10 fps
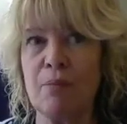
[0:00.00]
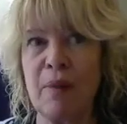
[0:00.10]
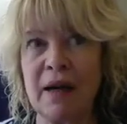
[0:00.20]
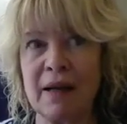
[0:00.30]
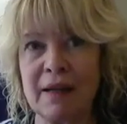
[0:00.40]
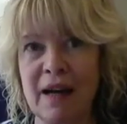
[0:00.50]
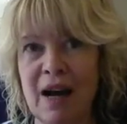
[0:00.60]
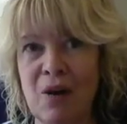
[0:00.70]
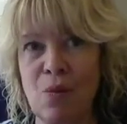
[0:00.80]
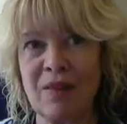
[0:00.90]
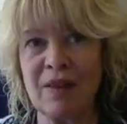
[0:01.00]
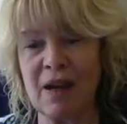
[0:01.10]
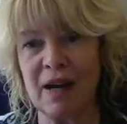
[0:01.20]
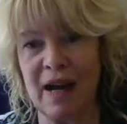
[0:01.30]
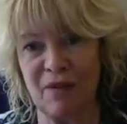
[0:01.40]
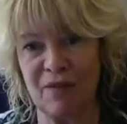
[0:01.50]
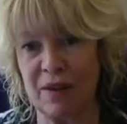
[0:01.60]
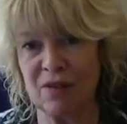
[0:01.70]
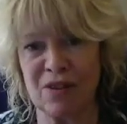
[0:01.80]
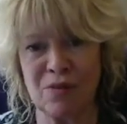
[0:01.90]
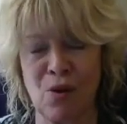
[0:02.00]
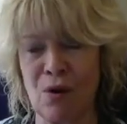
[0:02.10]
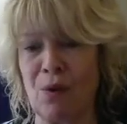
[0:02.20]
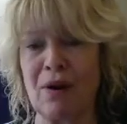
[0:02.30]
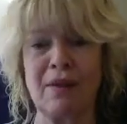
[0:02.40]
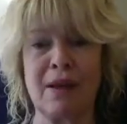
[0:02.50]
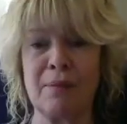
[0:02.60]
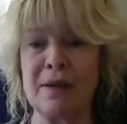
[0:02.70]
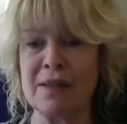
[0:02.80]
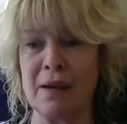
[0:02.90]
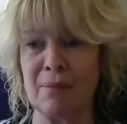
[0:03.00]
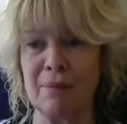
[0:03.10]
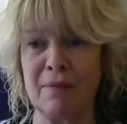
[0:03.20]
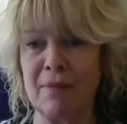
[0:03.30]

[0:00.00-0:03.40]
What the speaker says: But one thing I have found, there's more work than can be done.